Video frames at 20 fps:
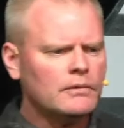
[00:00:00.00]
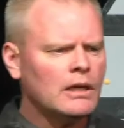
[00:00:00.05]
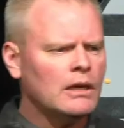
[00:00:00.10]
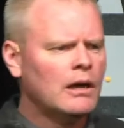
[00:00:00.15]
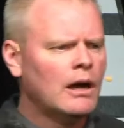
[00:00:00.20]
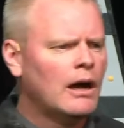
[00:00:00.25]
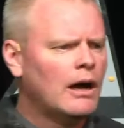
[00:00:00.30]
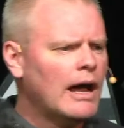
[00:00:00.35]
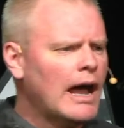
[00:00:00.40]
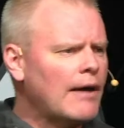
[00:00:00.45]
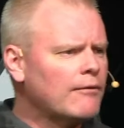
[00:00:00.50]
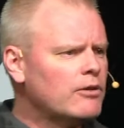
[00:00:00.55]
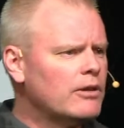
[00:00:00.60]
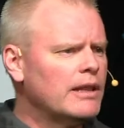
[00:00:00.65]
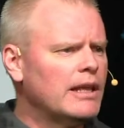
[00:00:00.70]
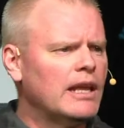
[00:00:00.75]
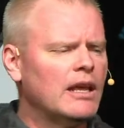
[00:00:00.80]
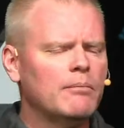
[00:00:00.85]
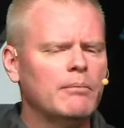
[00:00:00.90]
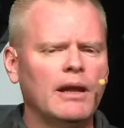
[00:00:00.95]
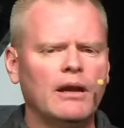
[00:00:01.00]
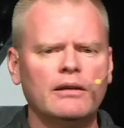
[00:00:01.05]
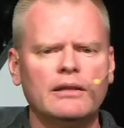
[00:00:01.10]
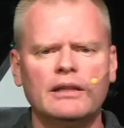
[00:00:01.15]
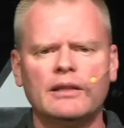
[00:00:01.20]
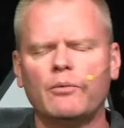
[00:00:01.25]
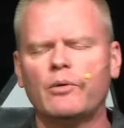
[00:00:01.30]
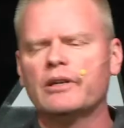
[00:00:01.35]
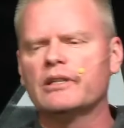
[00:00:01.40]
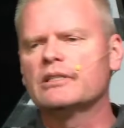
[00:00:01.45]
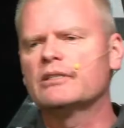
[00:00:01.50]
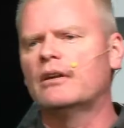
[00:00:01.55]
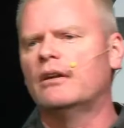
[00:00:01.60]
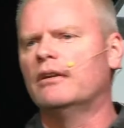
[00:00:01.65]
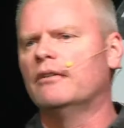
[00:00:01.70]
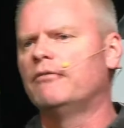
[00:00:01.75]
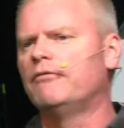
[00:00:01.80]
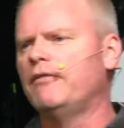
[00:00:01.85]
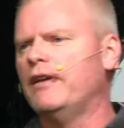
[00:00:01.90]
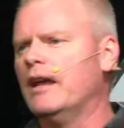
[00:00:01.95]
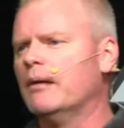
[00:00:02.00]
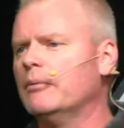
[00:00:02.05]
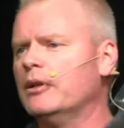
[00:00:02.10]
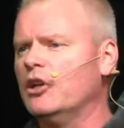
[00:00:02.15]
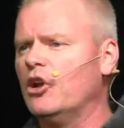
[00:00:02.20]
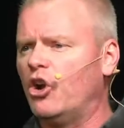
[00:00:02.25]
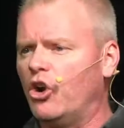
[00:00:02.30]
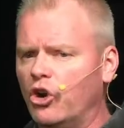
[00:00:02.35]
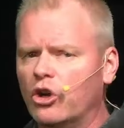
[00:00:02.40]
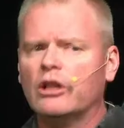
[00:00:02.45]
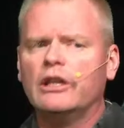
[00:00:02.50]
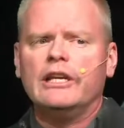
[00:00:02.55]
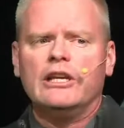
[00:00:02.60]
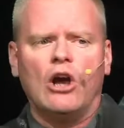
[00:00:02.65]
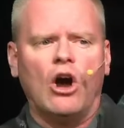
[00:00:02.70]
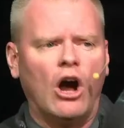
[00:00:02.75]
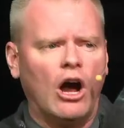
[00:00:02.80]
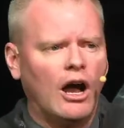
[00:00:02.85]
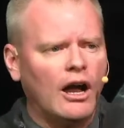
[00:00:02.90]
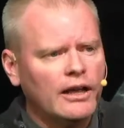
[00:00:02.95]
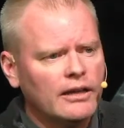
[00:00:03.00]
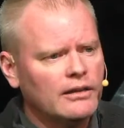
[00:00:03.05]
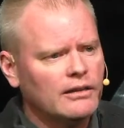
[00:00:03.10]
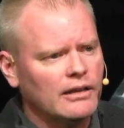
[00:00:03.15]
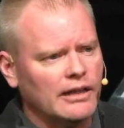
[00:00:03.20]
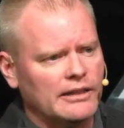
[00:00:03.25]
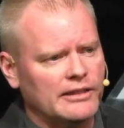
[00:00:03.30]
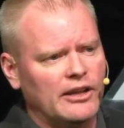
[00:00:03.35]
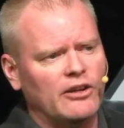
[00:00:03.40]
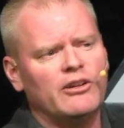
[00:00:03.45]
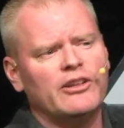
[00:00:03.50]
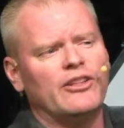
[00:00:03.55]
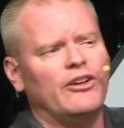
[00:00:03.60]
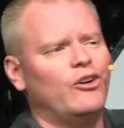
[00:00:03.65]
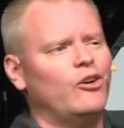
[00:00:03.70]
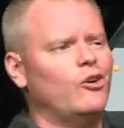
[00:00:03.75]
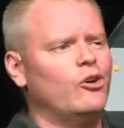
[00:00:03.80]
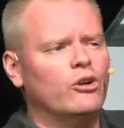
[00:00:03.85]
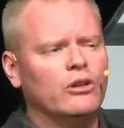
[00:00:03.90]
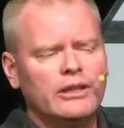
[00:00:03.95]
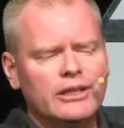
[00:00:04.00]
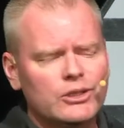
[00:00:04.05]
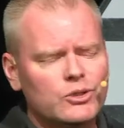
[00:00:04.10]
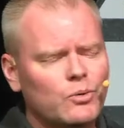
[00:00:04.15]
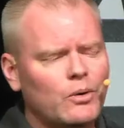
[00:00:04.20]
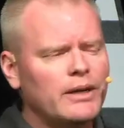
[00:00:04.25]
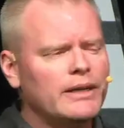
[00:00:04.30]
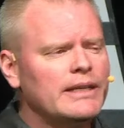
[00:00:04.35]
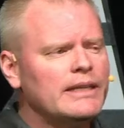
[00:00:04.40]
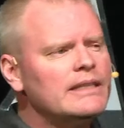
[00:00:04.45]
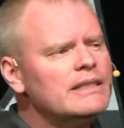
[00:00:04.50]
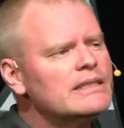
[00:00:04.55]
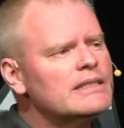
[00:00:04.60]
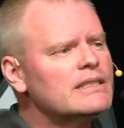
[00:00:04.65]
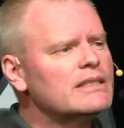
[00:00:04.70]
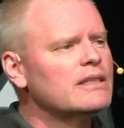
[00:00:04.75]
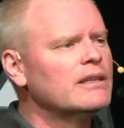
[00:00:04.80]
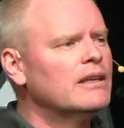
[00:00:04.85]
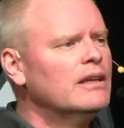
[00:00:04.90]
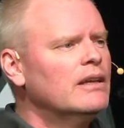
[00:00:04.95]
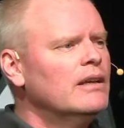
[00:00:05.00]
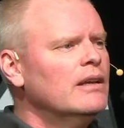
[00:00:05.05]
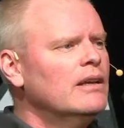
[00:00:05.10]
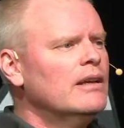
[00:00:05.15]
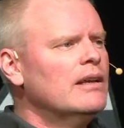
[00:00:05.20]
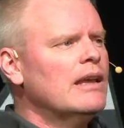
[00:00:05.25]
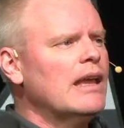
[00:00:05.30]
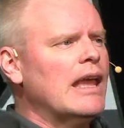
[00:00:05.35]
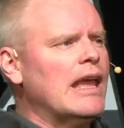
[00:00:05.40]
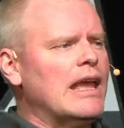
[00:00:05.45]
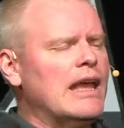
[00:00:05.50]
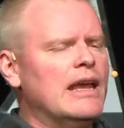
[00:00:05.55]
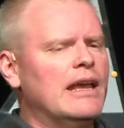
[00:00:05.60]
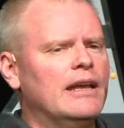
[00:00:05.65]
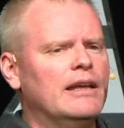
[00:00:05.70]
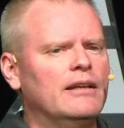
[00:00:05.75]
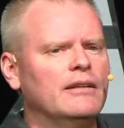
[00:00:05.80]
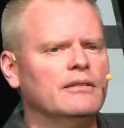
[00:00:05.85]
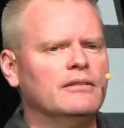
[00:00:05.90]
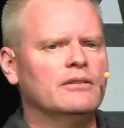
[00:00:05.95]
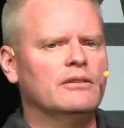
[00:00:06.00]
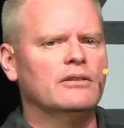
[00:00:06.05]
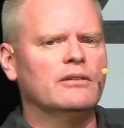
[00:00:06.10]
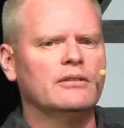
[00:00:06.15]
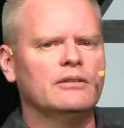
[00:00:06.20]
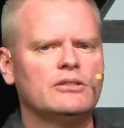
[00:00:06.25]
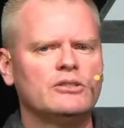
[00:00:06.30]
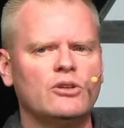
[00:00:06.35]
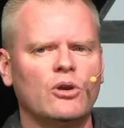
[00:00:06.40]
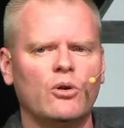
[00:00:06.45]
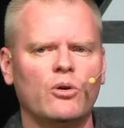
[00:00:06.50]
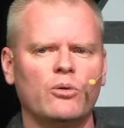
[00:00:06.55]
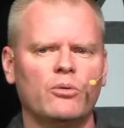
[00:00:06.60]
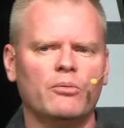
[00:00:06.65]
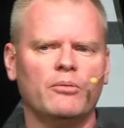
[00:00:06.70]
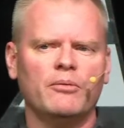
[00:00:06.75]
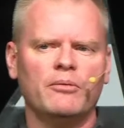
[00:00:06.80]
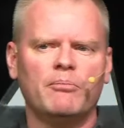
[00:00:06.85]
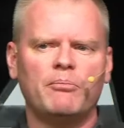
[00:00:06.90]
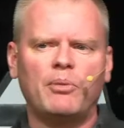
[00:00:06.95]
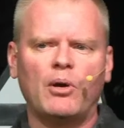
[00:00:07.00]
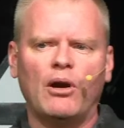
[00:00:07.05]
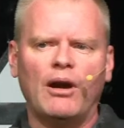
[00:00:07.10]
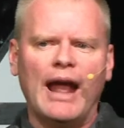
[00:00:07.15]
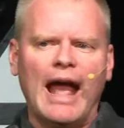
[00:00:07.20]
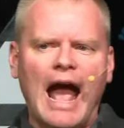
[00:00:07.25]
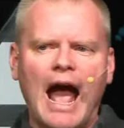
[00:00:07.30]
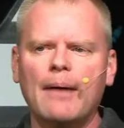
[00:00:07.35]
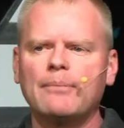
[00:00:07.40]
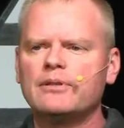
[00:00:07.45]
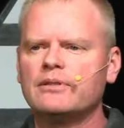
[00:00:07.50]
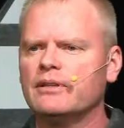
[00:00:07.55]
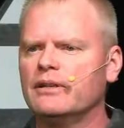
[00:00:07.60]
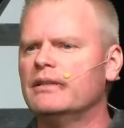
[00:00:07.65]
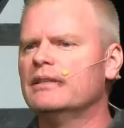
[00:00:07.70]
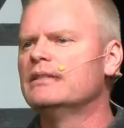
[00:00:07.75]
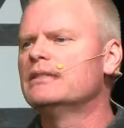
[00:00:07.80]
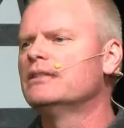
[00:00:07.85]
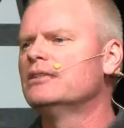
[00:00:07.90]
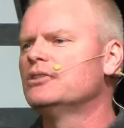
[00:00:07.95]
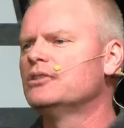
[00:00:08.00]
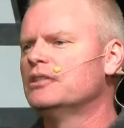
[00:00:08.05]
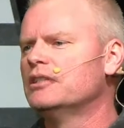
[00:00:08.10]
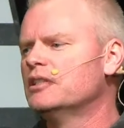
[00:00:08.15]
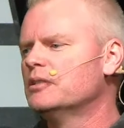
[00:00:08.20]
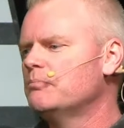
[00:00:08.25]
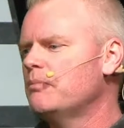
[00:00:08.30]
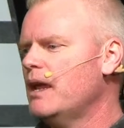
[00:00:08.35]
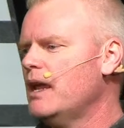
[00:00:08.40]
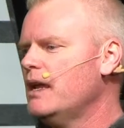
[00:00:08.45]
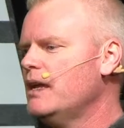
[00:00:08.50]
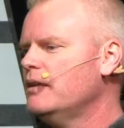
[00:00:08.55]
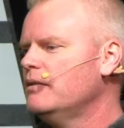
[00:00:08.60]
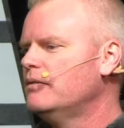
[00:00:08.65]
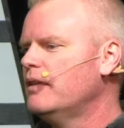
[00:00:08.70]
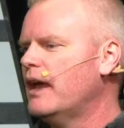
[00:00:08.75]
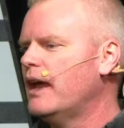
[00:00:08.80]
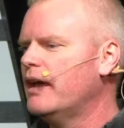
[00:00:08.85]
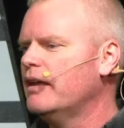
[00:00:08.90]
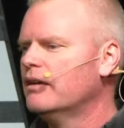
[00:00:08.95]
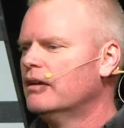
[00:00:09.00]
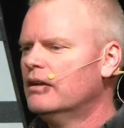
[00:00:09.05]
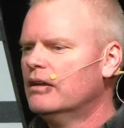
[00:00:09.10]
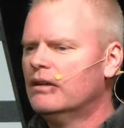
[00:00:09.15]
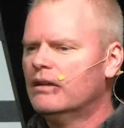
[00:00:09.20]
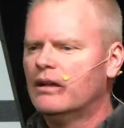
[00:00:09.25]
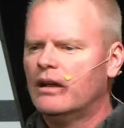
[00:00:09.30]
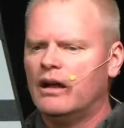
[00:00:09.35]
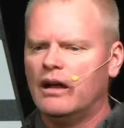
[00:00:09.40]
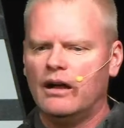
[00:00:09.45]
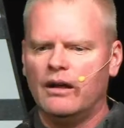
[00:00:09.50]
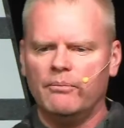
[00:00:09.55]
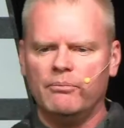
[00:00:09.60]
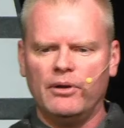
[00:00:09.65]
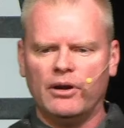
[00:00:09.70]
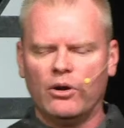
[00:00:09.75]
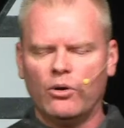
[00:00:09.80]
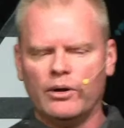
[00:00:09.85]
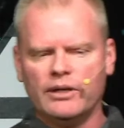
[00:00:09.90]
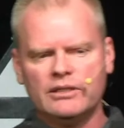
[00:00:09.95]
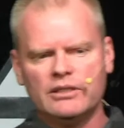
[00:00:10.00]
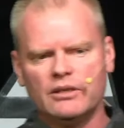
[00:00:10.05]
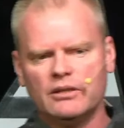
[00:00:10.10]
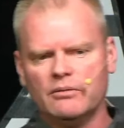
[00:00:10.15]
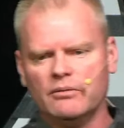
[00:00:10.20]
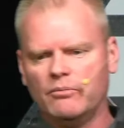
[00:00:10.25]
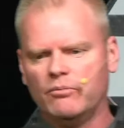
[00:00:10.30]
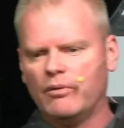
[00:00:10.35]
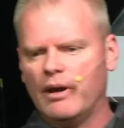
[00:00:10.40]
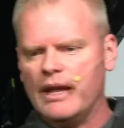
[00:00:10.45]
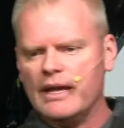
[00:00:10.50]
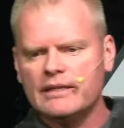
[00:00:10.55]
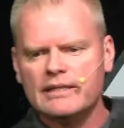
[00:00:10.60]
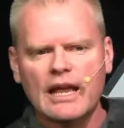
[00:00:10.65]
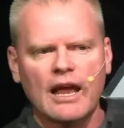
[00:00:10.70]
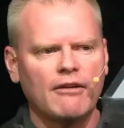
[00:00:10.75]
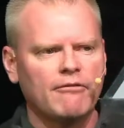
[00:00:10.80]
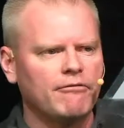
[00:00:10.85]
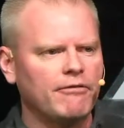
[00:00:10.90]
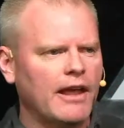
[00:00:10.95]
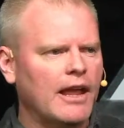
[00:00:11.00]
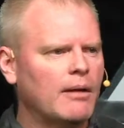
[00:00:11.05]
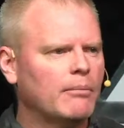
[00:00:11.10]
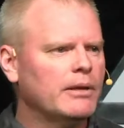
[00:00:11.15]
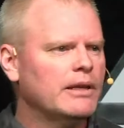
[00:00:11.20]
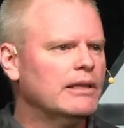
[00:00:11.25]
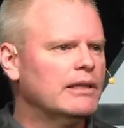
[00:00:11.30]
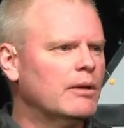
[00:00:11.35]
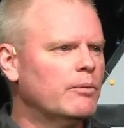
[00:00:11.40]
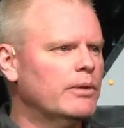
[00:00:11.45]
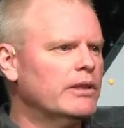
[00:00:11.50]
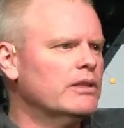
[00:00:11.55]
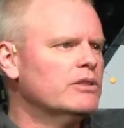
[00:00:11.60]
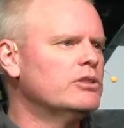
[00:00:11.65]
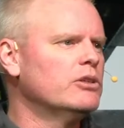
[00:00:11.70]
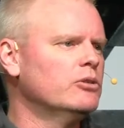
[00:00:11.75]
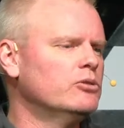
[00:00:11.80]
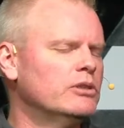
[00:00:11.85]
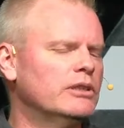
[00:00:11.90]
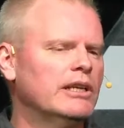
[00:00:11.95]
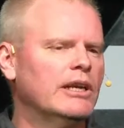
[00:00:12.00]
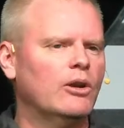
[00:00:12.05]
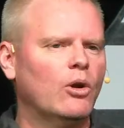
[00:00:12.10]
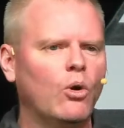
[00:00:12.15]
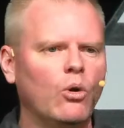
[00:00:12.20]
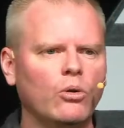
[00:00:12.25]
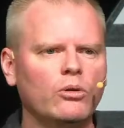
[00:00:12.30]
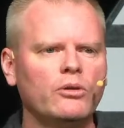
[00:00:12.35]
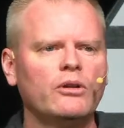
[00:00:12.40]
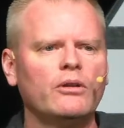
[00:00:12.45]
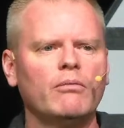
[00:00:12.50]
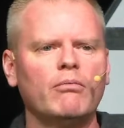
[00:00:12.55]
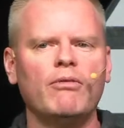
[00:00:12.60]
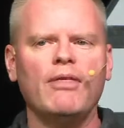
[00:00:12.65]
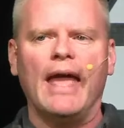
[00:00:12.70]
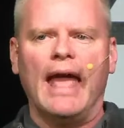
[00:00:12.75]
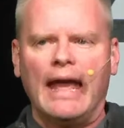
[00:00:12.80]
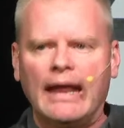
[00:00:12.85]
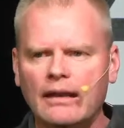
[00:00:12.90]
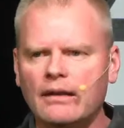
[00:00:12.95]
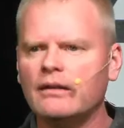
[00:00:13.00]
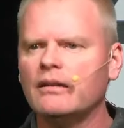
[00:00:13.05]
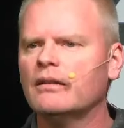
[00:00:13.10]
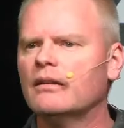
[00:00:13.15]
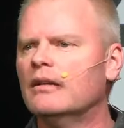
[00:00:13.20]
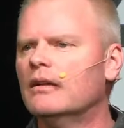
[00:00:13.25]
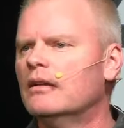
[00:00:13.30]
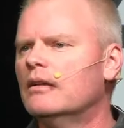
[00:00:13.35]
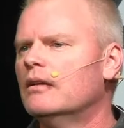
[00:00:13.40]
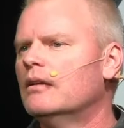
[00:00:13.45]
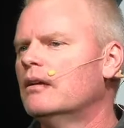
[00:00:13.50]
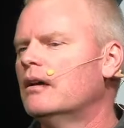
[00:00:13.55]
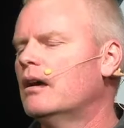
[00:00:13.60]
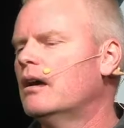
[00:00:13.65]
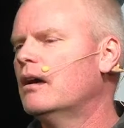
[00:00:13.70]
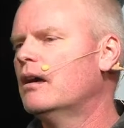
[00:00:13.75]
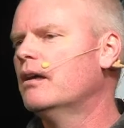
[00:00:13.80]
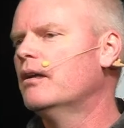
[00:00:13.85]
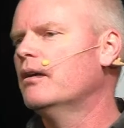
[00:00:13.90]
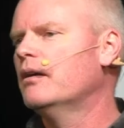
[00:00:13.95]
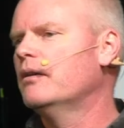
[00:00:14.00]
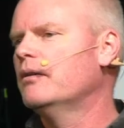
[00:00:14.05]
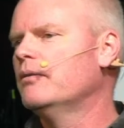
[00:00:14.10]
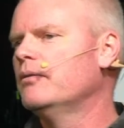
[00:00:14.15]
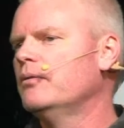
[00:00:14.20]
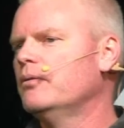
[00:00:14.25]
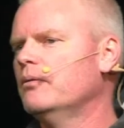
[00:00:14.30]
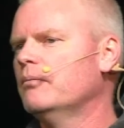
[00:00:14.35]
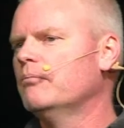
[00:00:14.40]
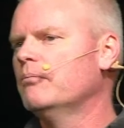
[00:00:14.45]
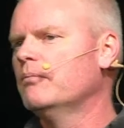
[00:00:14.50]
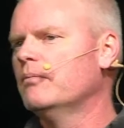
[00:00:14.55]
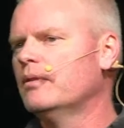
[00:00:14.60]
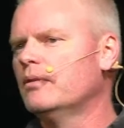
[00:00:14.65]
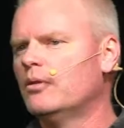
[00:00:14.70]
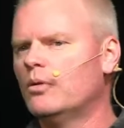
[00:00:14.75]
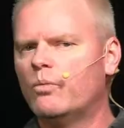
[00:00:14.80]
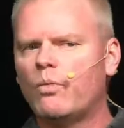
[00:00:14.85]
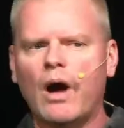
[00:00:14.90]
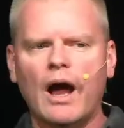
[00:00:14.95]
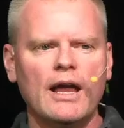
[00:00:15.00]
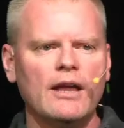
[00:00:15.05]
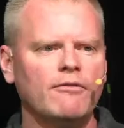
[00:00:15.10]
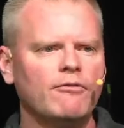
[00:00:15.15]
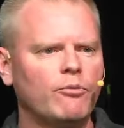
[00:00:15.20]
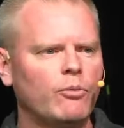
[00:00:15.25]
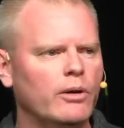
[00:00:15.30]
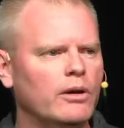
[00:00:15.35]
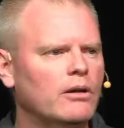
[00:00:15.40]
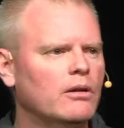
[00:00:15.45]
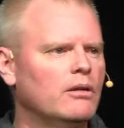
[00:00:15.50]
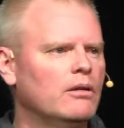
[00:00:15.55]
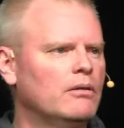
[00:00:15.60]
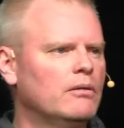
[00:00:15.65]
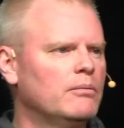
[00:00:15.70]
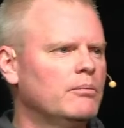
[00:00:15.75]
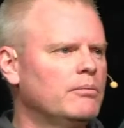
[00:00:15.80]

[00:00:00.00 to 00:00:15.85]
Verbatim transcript: Uh, after they get married, that they want to start a family early on, like they're in their early 20s and so perhaps the decision is made that uh, they're going to raise that family, and then when the children get older, then uh, the wife will